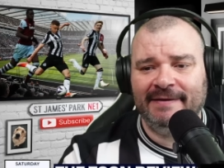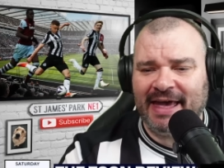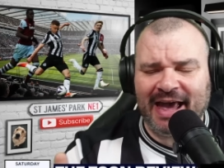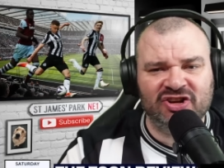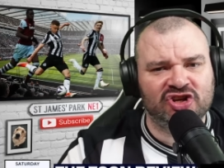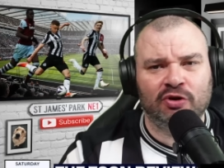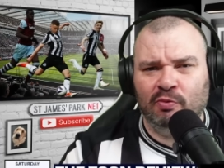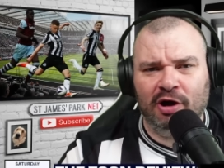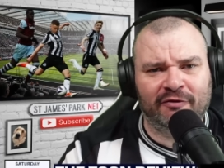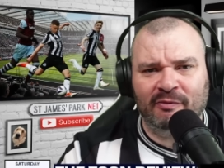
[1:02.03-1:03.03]
Excellent
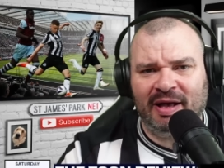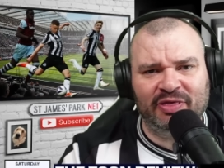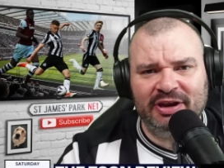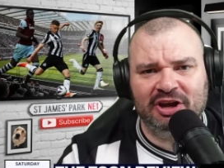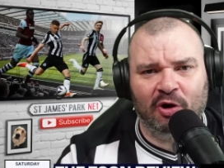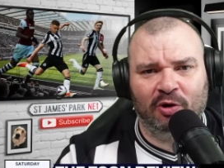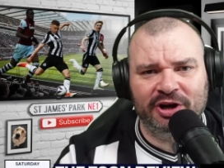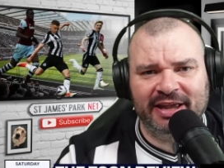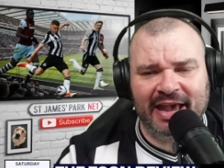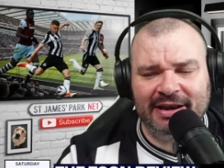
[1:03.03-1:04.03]
work from Anthony Gordon
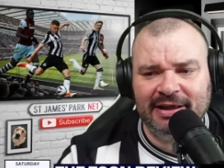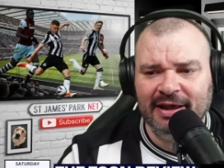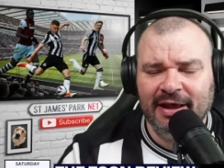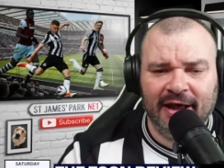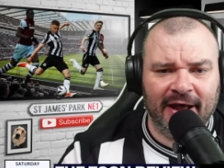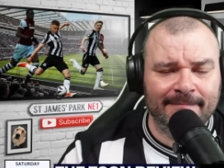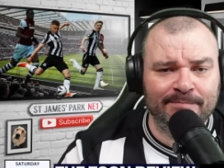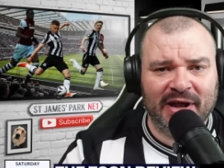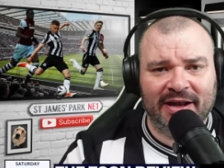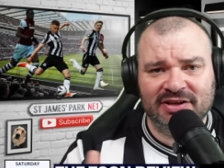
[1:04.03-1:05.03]
again. And,
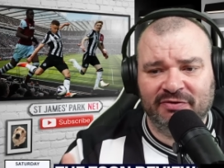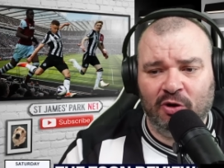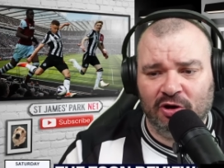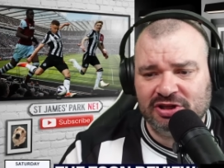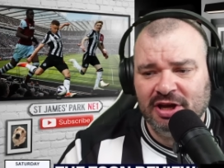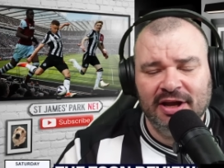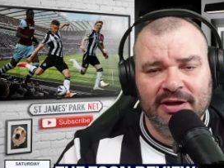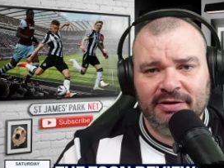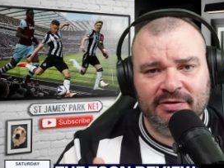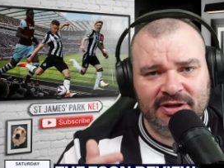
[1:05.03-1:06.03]
of course,
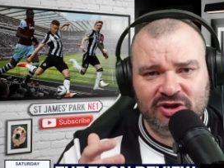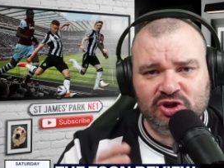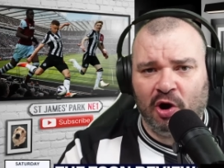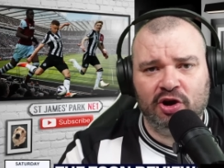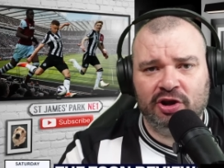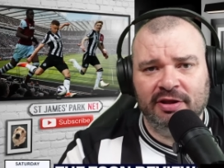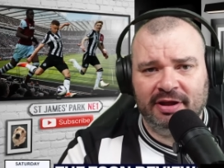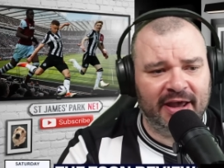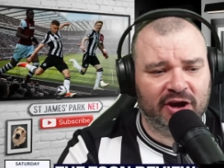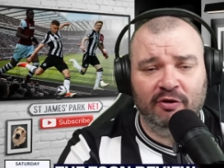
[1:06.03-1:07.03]
saw
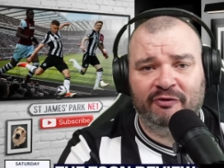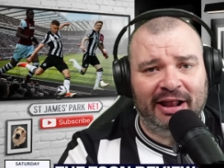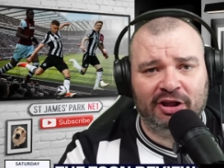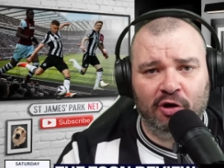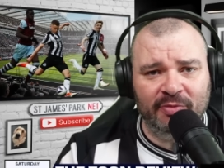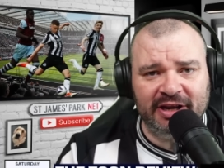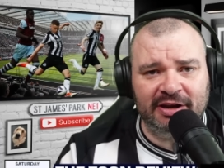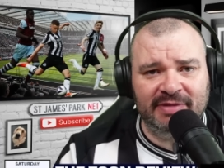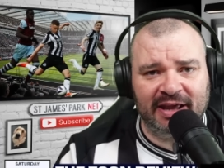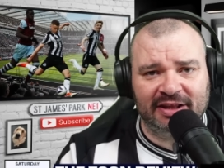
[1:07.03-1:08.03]
Koufal coming in to
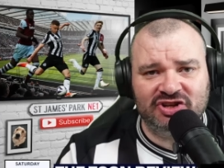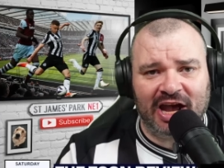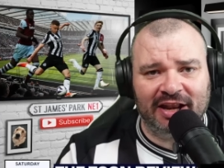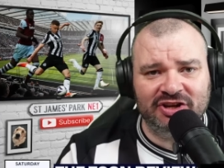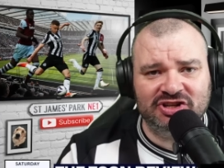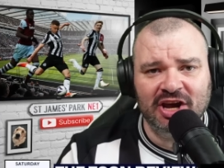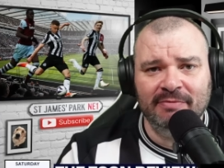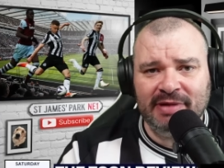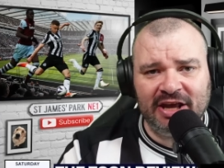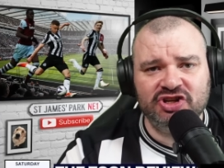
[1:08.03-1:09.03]
make the challenge.
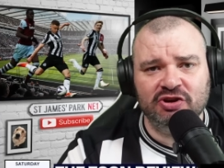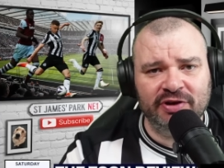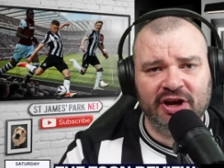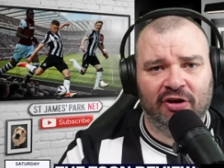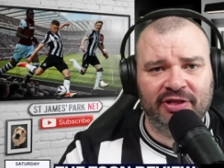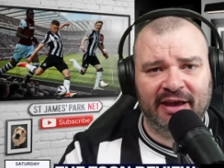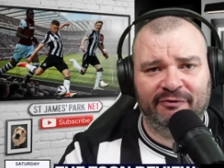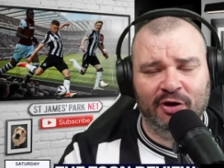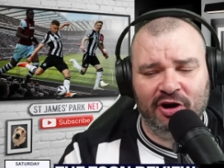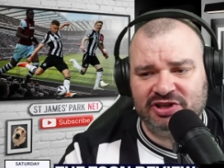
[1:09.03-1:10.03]
Made sure he got there
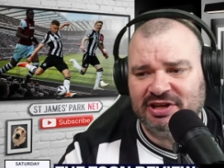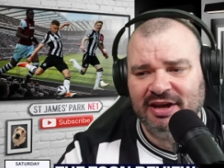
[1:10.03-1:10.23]
first.